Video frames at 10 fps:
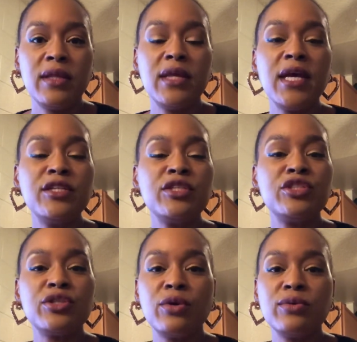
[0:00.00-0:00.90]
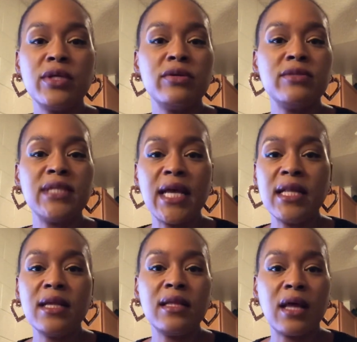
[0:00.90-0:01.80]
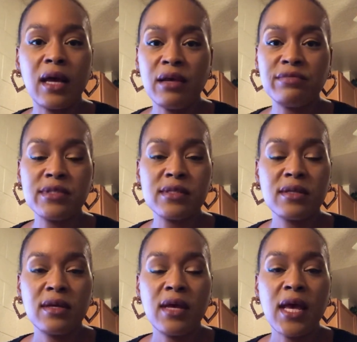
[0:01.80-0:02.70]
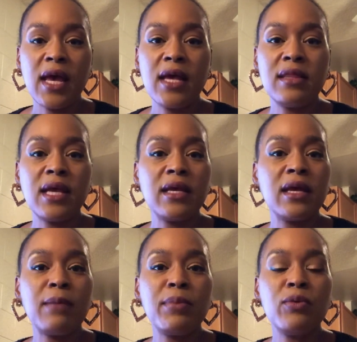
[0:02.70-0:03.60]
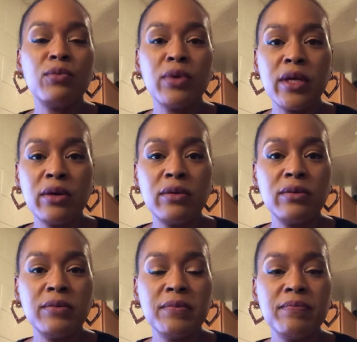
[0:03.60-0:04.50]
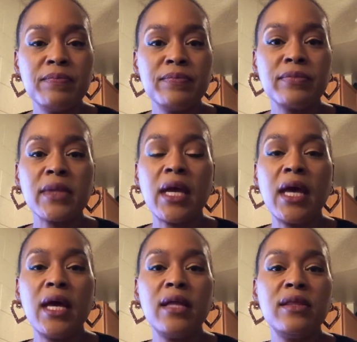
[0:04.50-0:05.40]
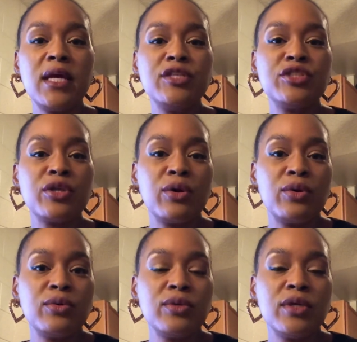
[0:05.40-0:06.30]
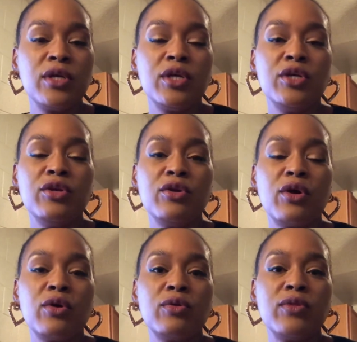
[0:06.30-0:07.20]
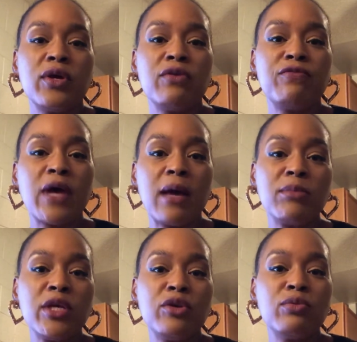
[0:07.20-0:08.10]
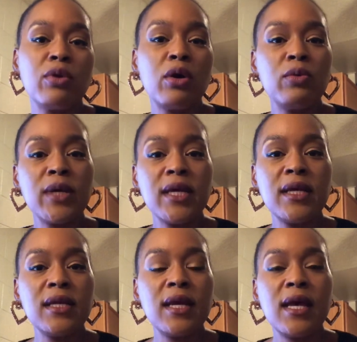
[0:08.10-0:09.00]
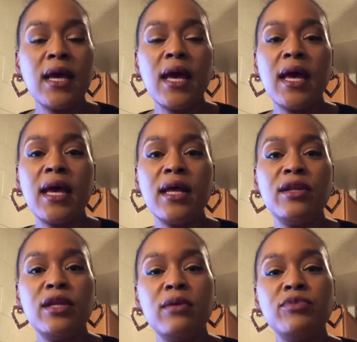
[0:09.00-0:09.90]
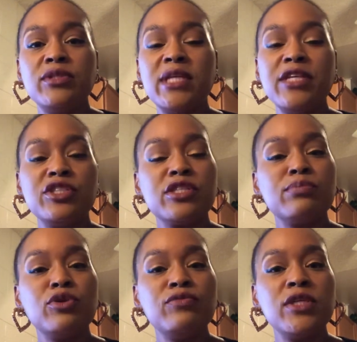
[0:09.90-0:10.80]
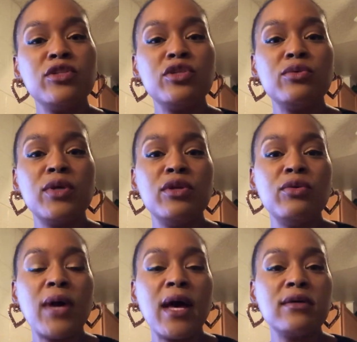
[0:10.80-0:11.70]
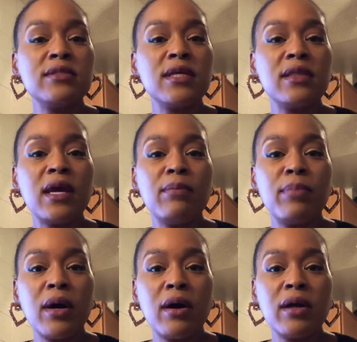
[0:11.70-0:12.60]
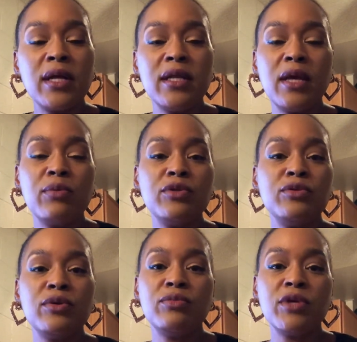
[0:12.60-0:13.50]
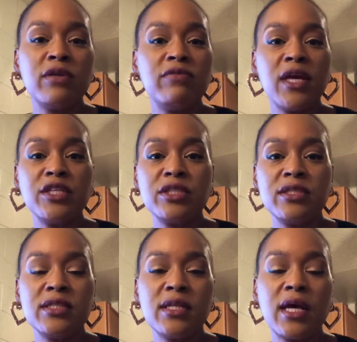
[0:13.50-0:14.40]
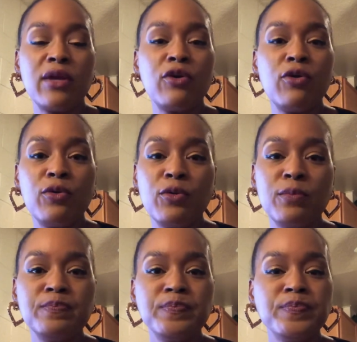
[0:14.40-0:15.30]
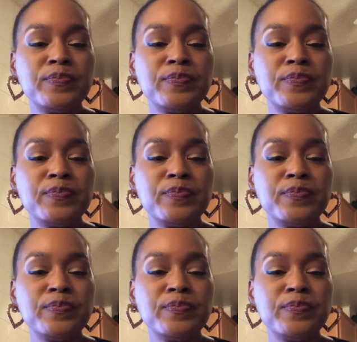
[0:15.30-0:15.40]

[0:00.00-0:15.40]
They just showed their daily lives, and they kept it real, and they showed their family growing, and then they just moved into a new house that they bought, and they were doing renovations in that home.